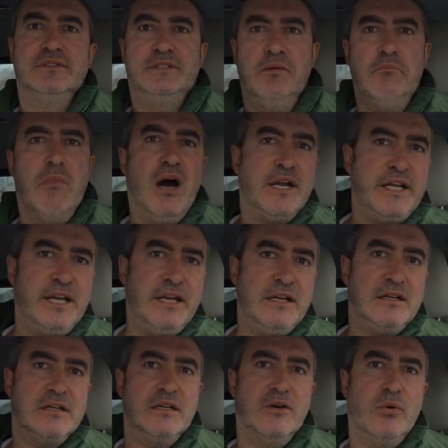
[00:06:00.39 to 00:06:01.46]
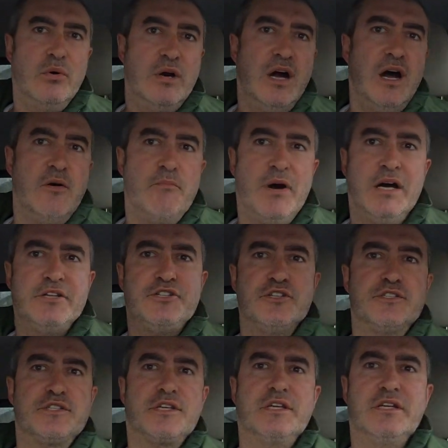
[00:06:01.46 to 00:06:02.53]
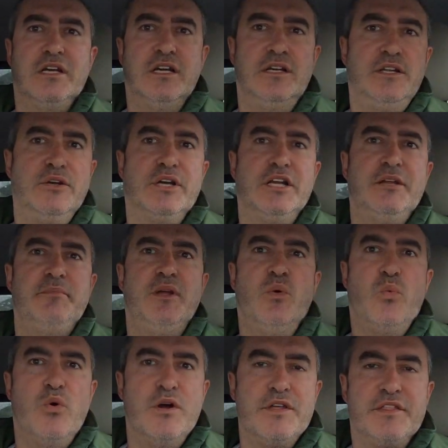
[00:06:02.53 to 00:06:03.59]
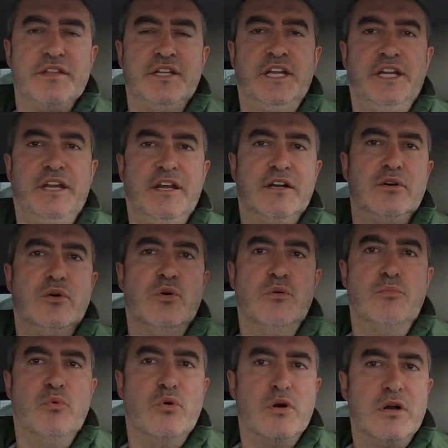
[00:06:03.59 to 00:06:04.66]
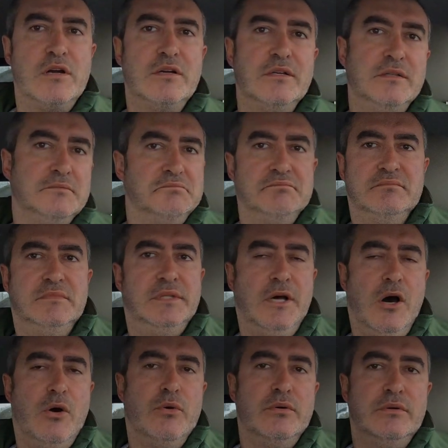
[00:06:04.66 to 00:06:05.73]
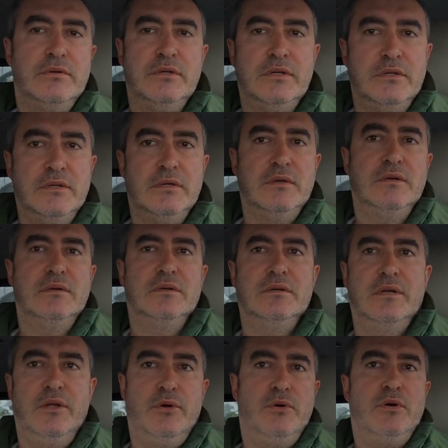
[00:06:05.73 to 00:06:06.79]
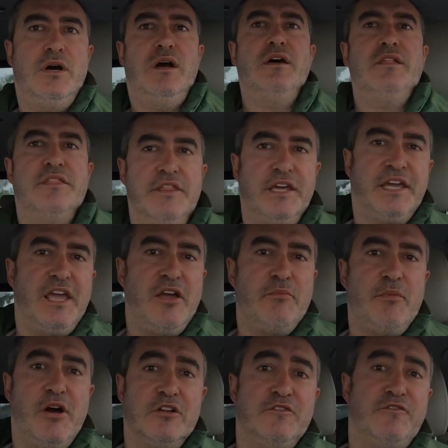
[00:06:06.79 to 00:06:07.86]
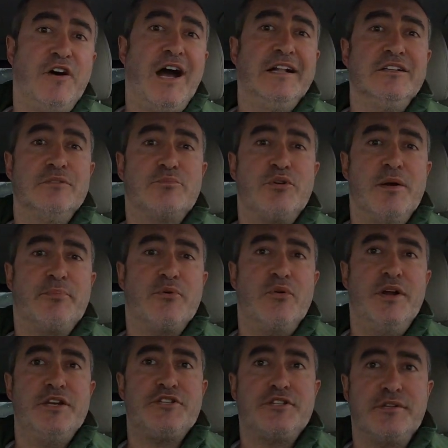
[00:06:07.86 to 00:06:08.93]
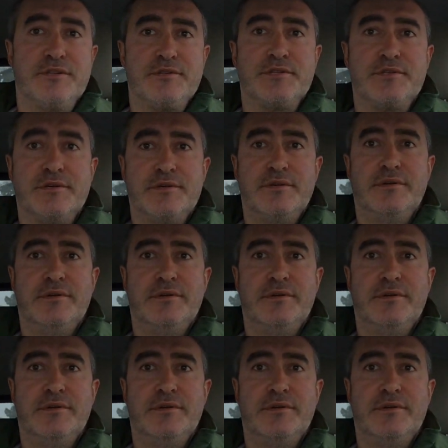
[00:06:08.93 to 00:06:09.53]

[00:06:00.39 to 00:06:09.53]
the money or how much you're gonna be worth in a year or more? No, you are thinking about final preparations.